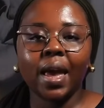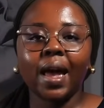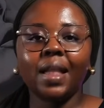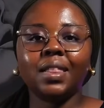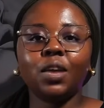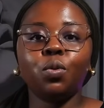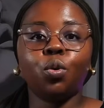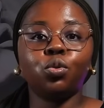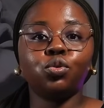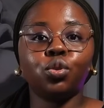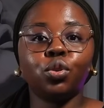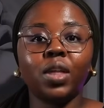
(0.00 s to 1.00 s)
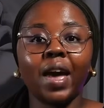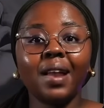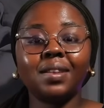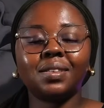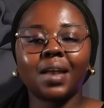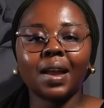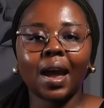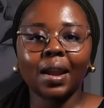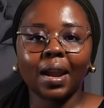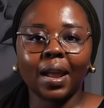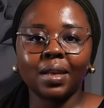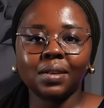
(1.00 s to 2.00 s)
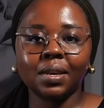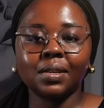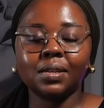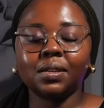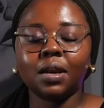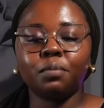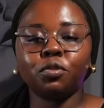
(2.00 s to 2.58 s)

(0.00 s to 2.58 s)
and then we're going to then start analyzing it in terms